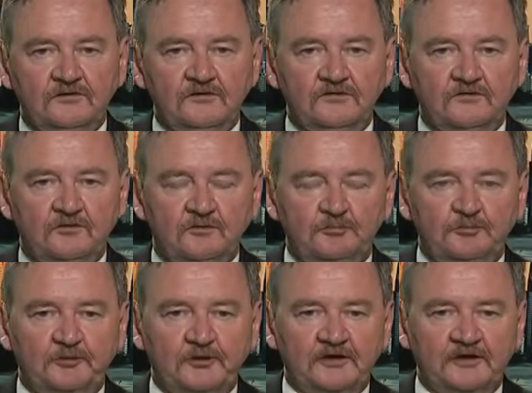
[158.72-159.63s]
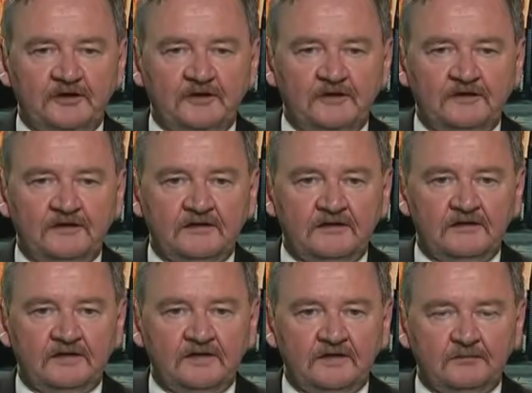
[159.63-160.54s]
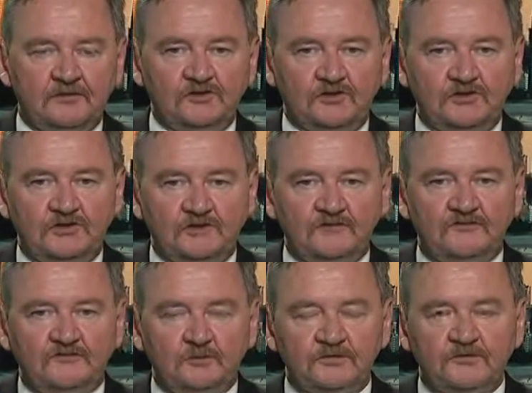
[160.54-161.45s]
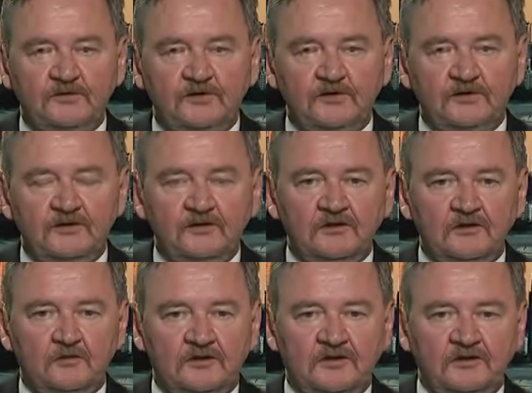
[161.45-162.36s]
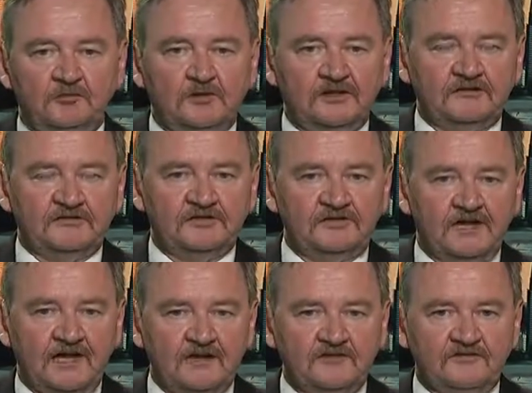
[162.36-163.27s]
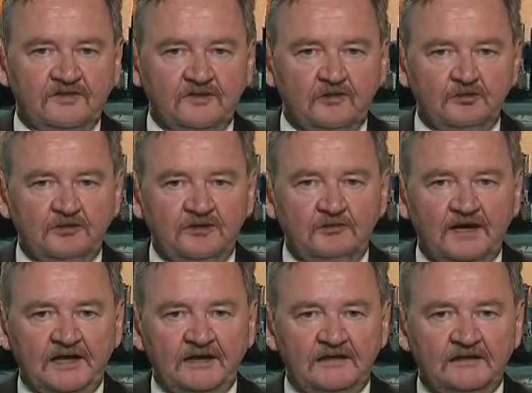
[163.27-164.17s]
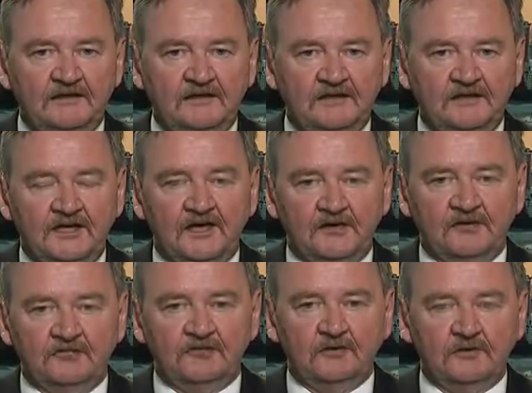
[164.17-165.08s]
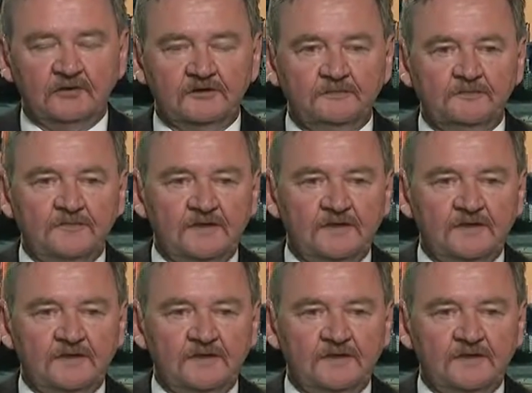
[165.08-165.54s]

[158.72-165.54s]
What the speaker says: News Corp journalists was on what are the policy changes that could be made going forward.